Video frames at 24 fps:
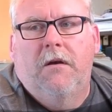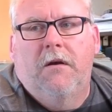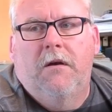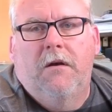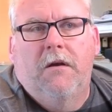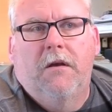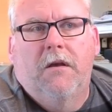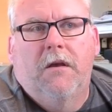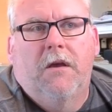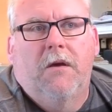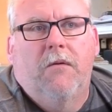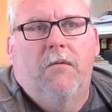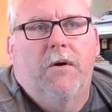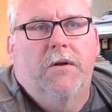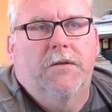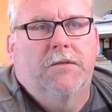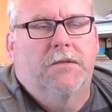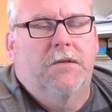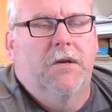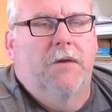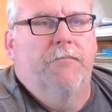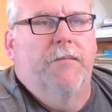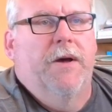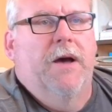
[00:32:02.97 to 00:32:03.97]
he wants
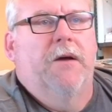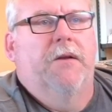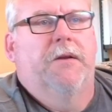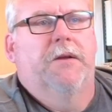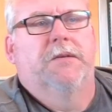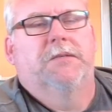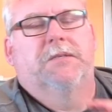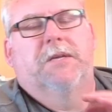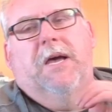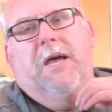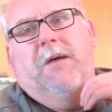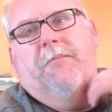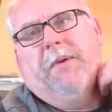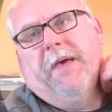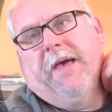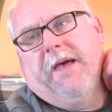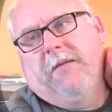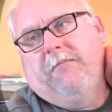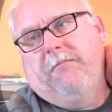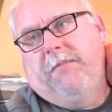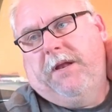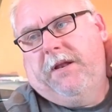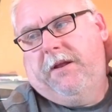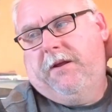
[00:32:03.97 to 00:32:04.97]
to mount his iPad
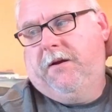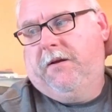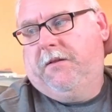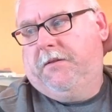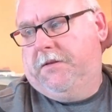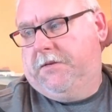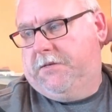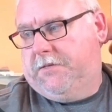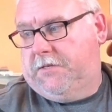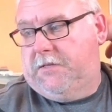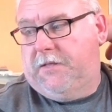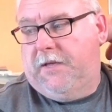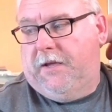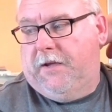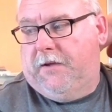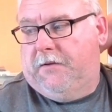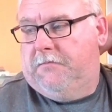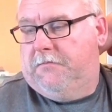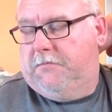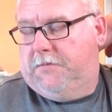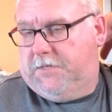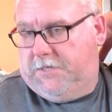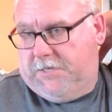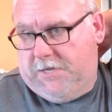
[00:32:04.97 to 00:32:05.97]
mini on this thing.
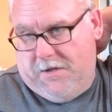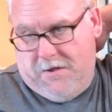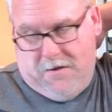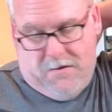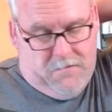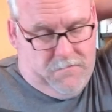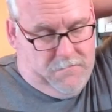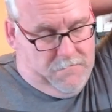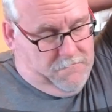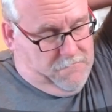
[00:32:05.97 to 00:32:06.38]
So